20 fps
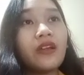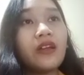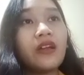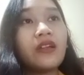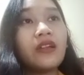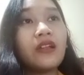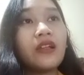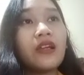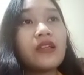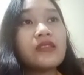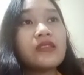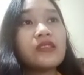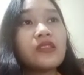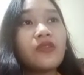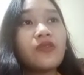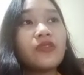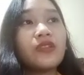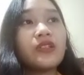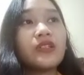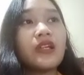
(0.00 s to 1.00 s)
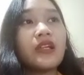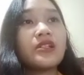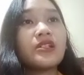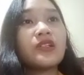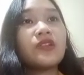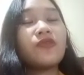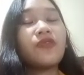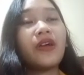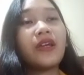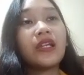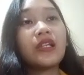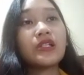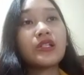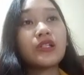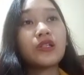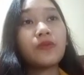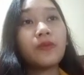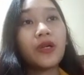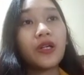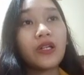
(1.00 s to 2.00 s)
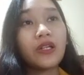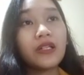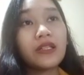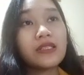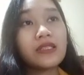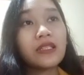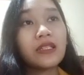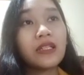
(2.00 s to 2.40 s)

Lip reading: Analysis of international financial markets.